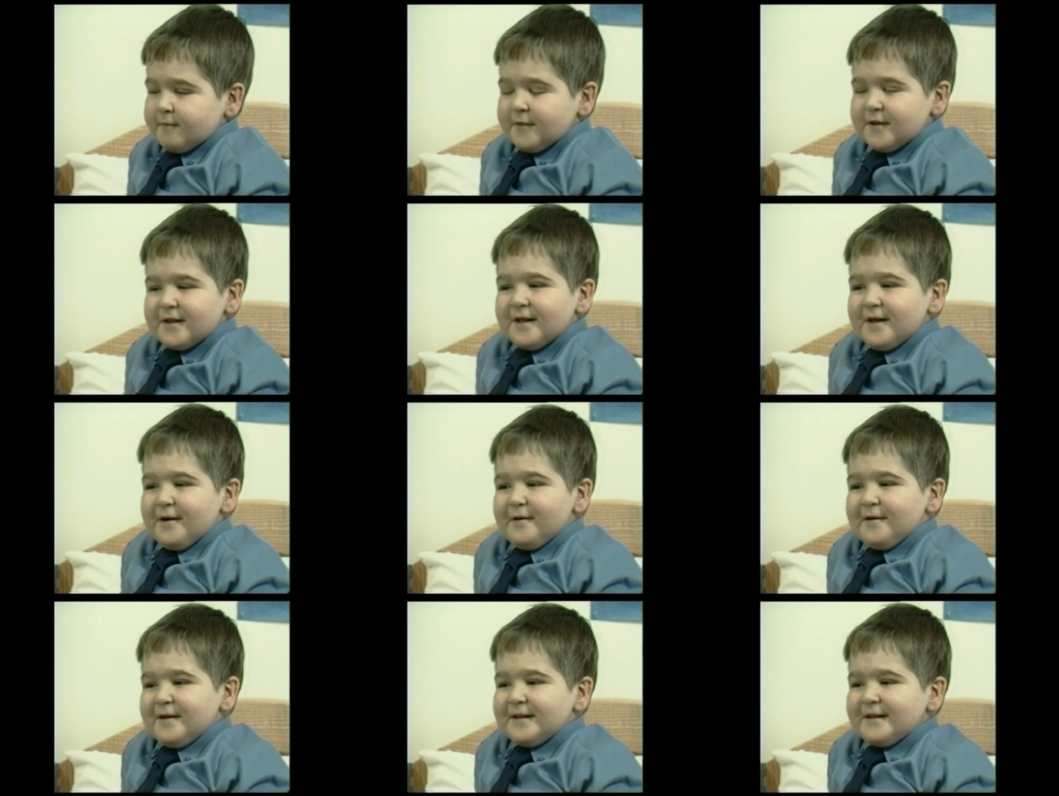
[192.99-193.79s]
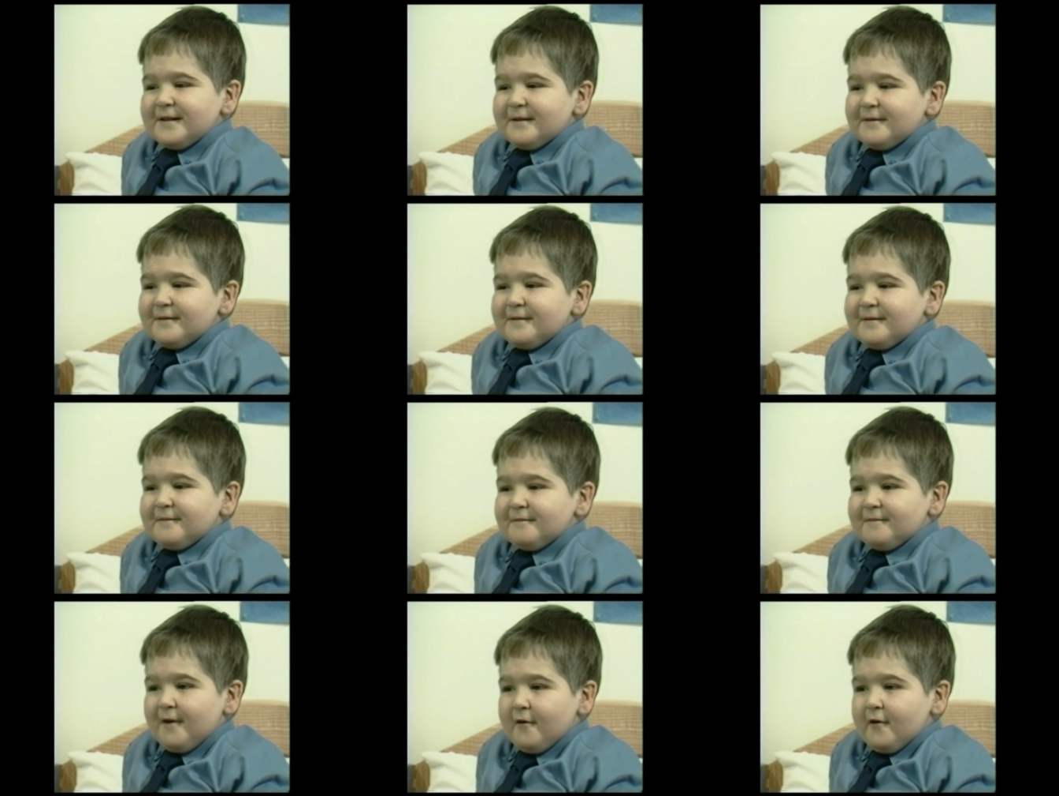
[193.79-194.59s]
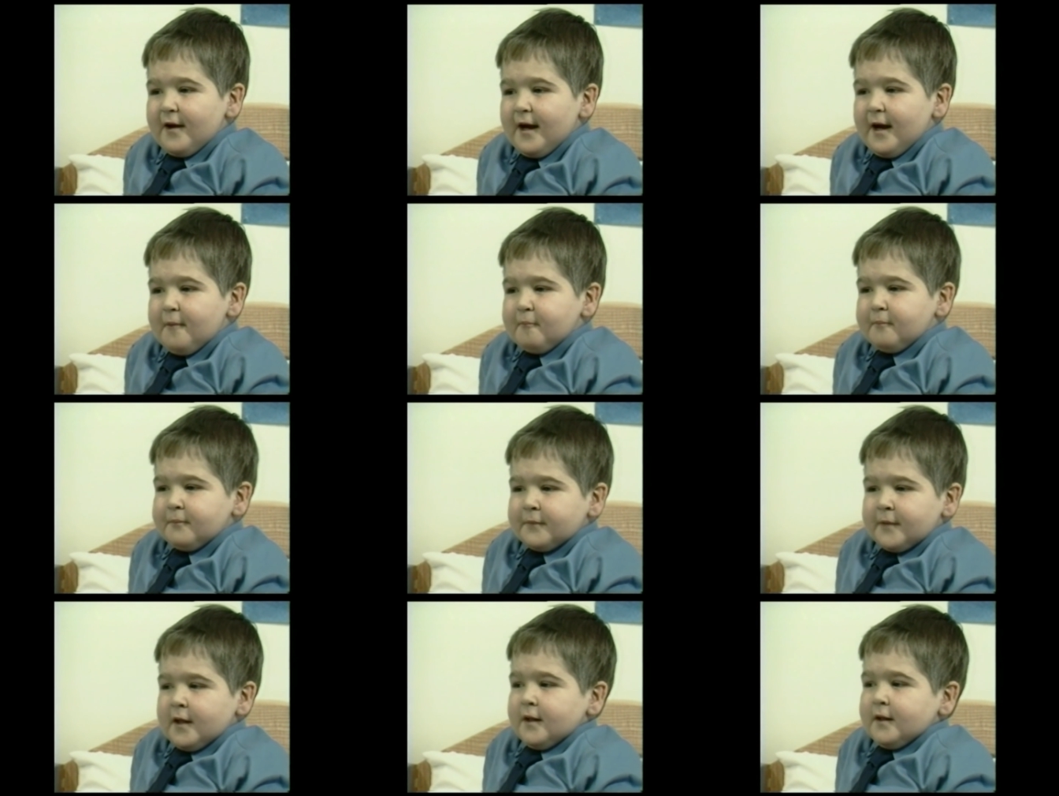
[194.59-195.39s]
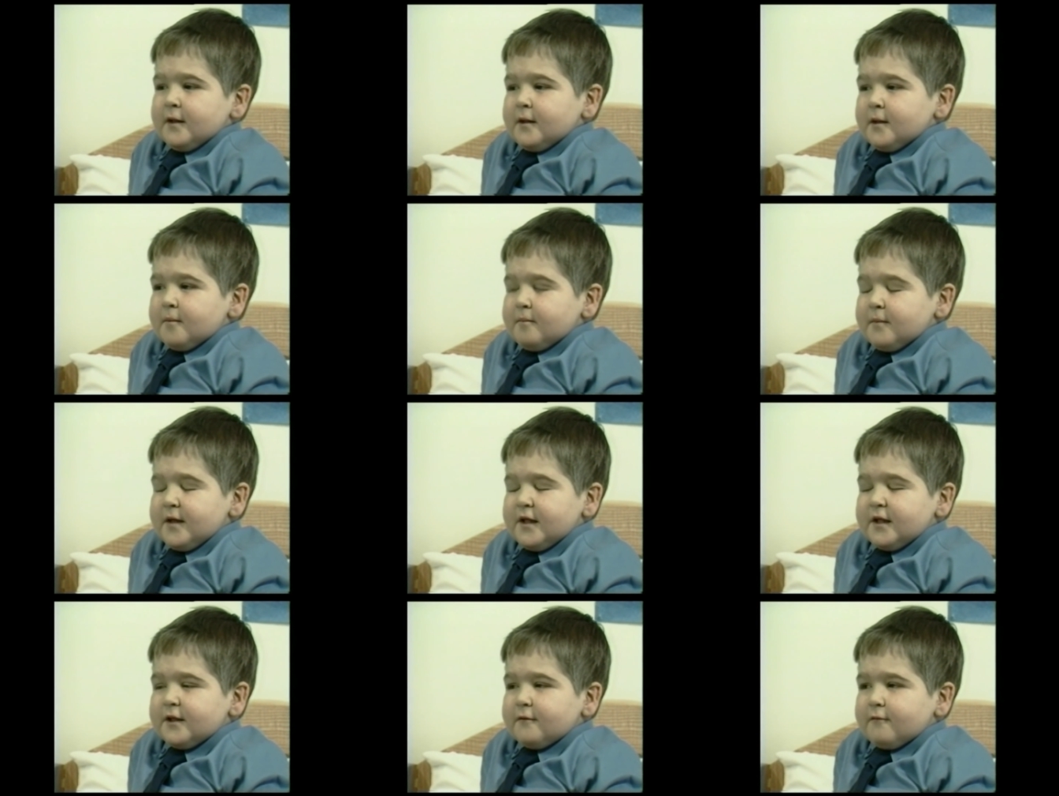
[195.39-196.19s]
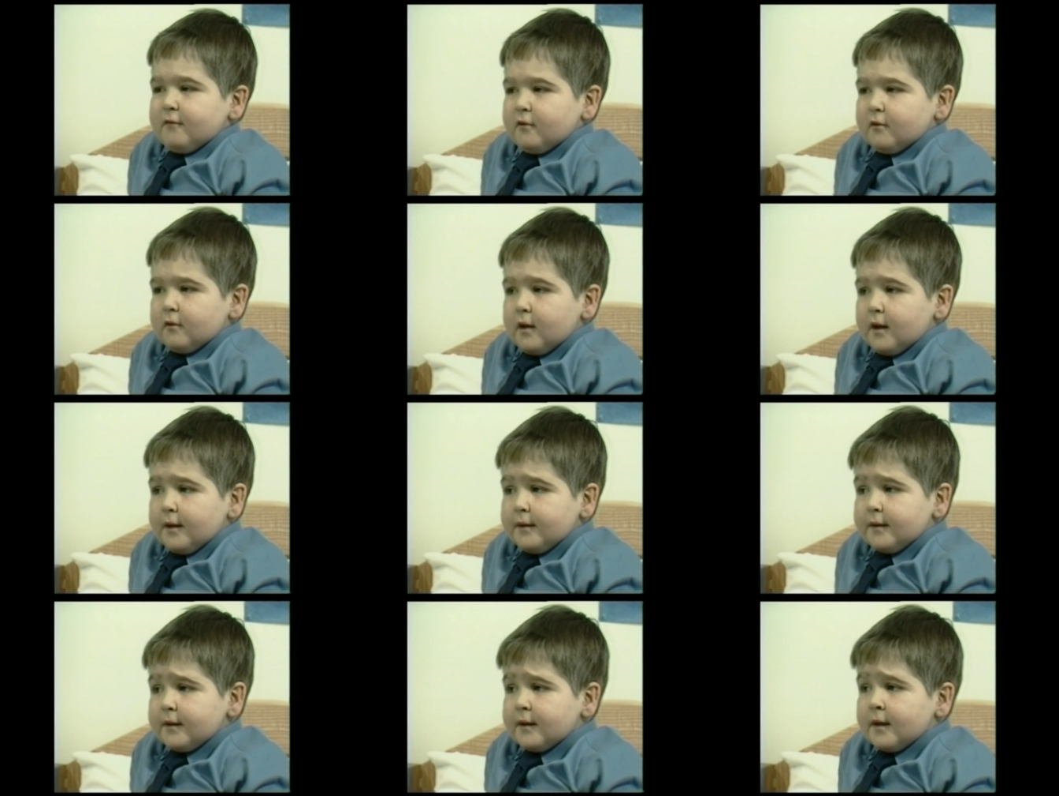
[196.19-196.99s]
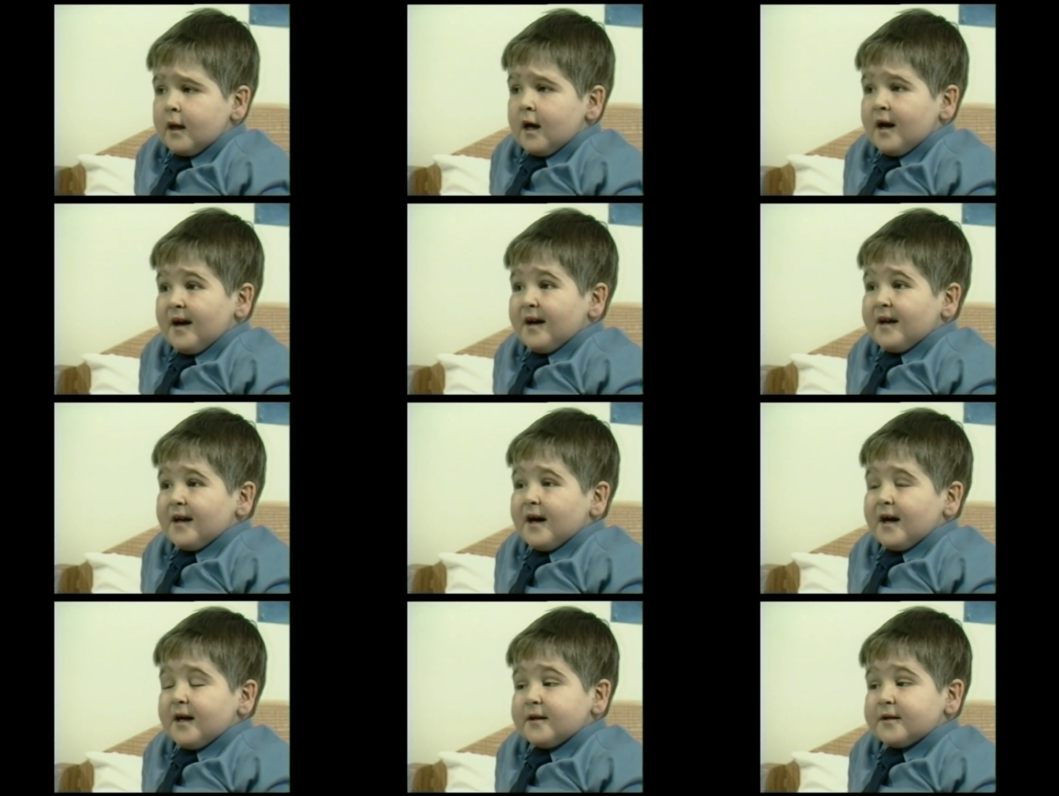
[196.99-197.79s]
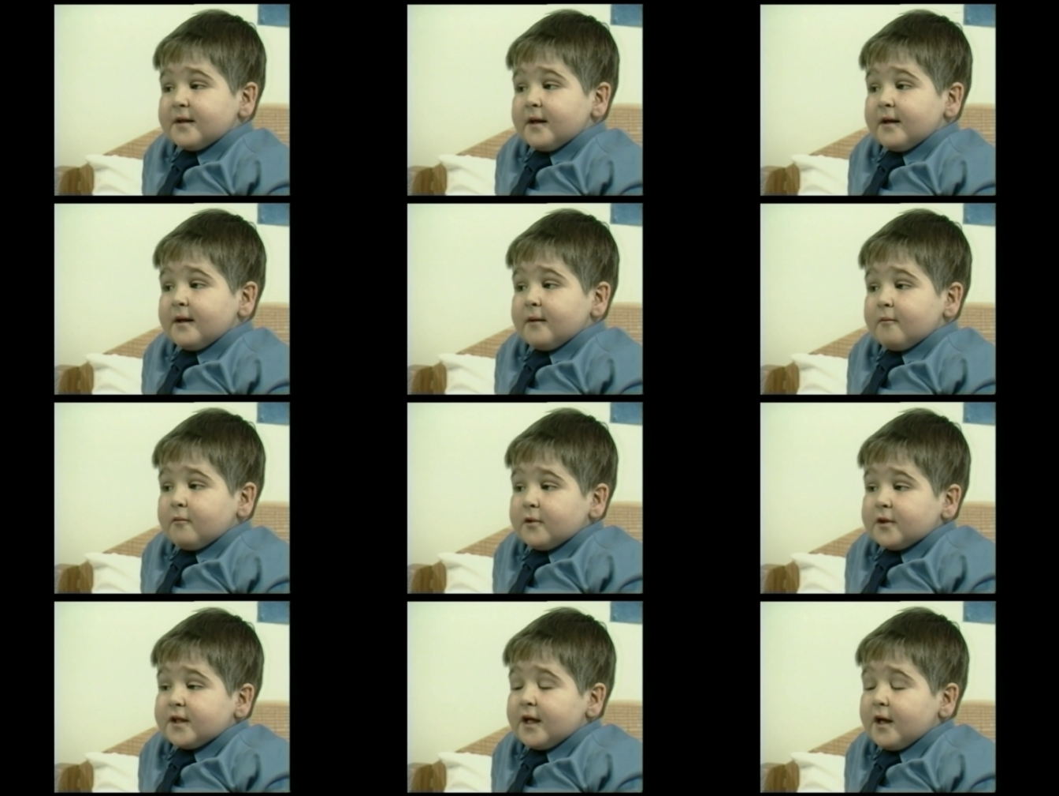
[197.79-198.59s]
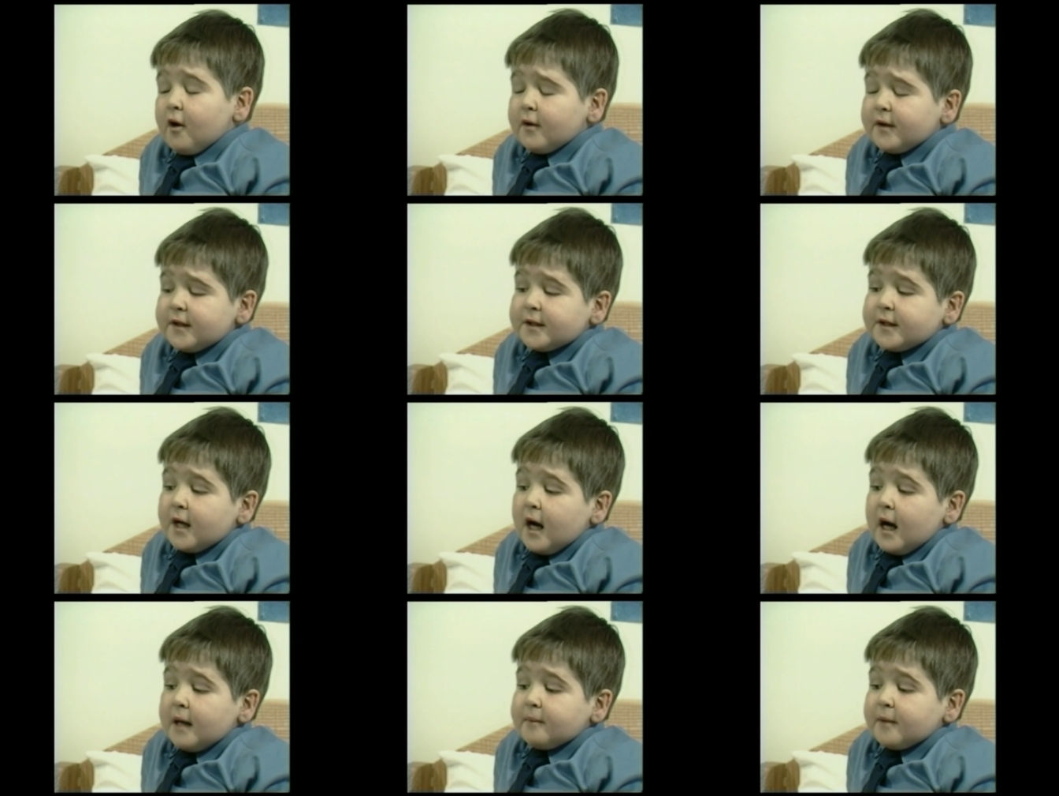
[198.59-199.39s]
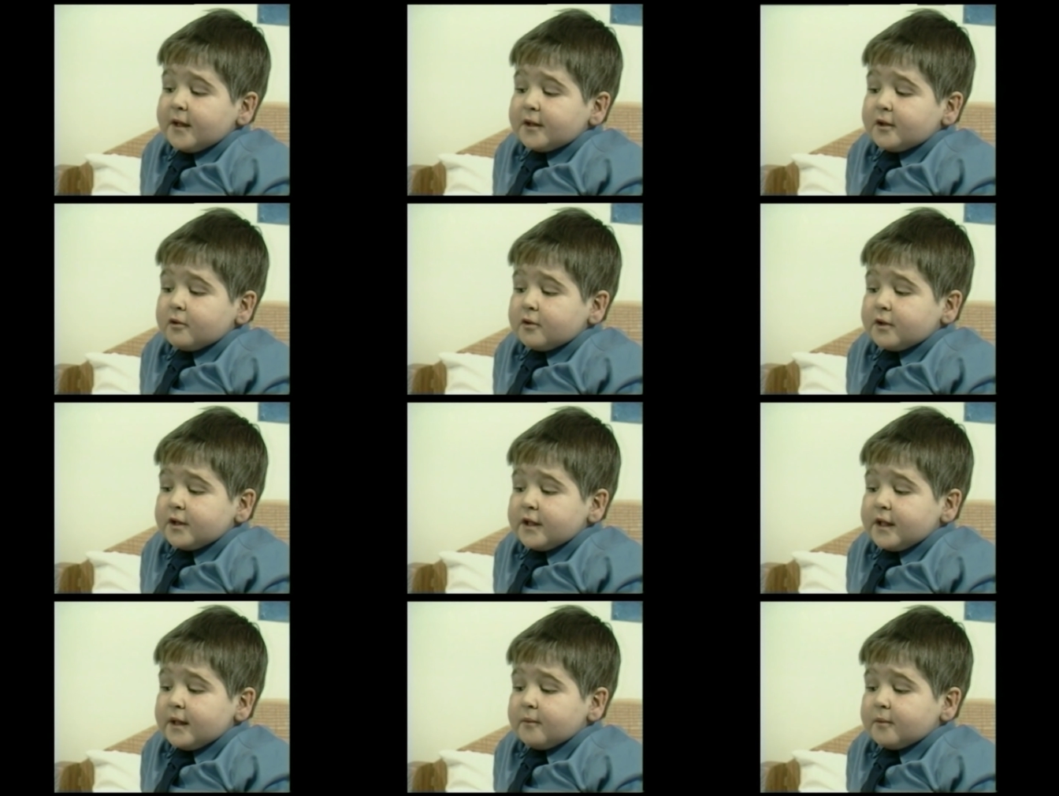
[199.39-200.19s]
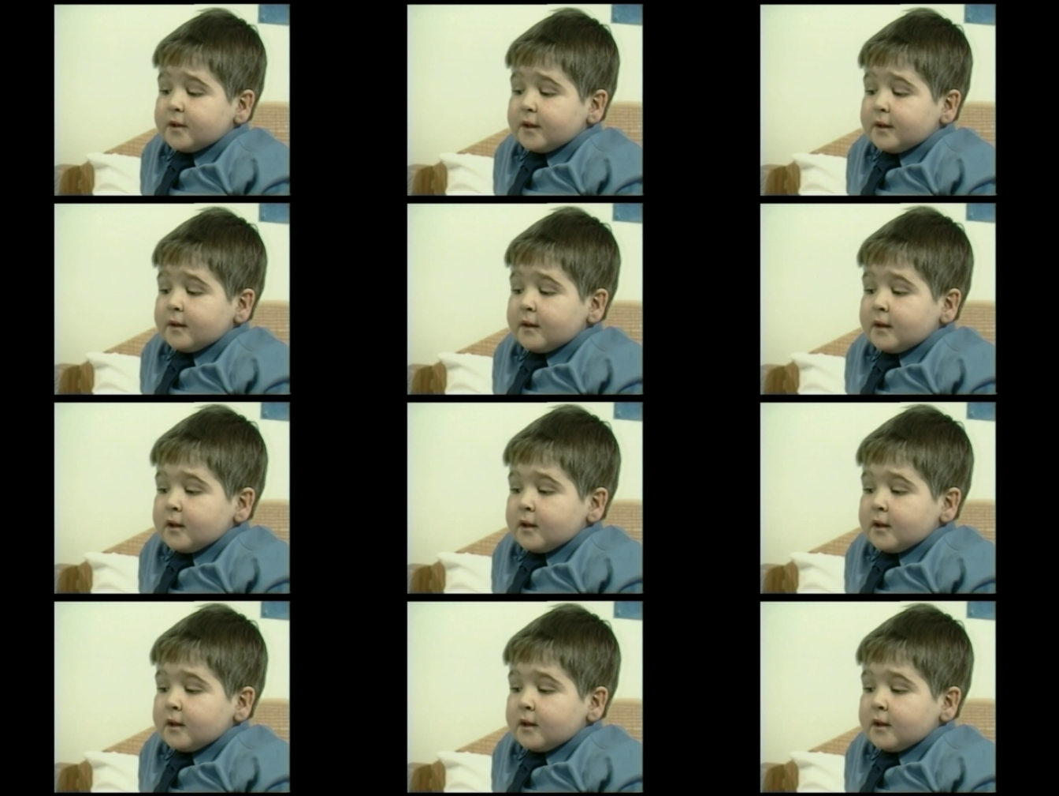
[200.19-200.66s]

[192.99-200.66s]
mysterious, very peaceful, and it was the only time I could seem to